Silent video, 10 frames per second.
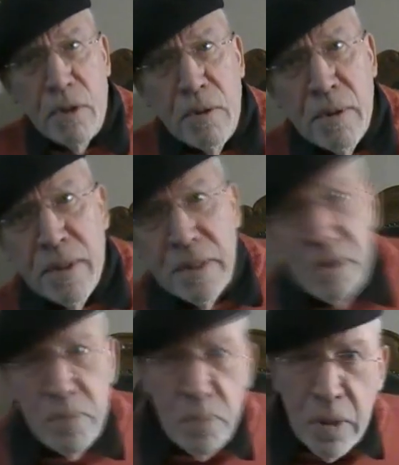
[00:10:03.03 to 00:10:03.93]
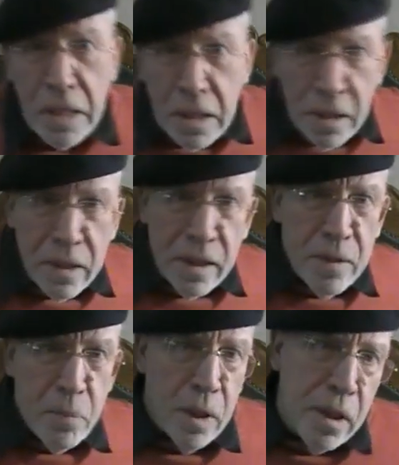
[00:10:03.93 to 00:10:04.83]
you know, to pay
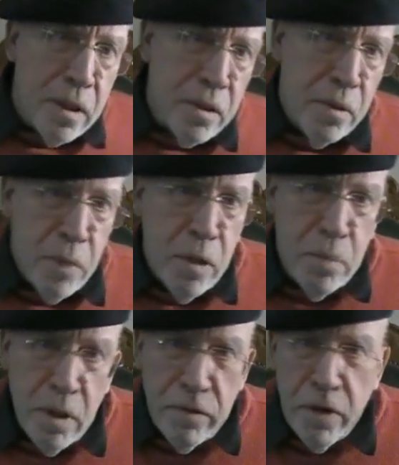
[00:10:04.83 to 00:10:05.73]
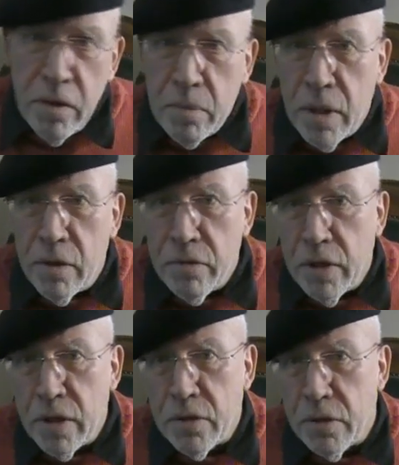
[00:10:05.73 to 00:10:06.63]
that money to the mobile phone
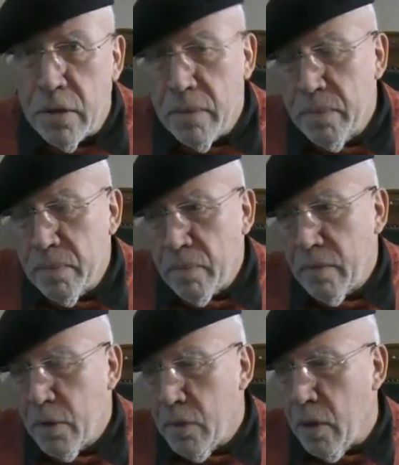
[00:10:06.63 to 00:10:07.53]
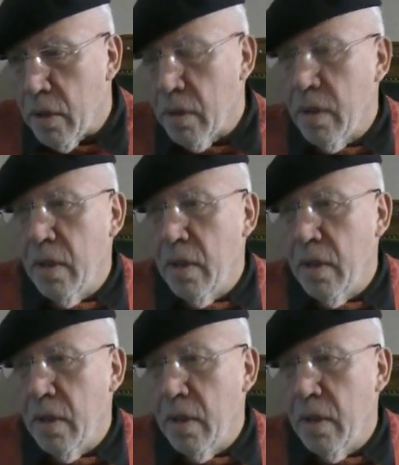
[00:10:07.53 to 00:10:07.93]
manufacturer. Right.